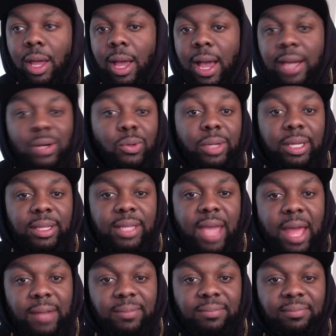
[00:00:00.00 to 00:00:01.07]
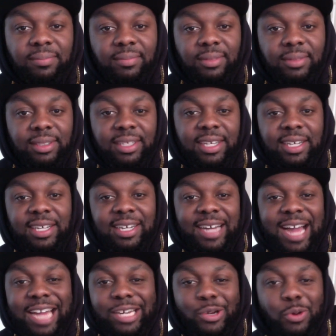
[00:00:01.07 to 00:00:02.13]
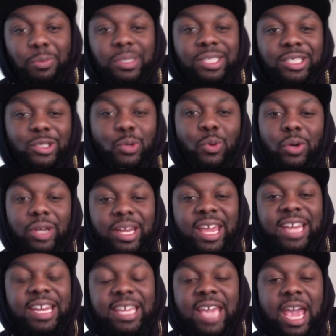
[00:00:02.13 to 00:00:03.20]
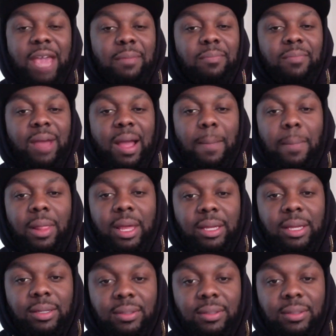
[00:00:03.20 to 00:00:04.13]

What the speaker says: I don't get that. I normally score in any game I play.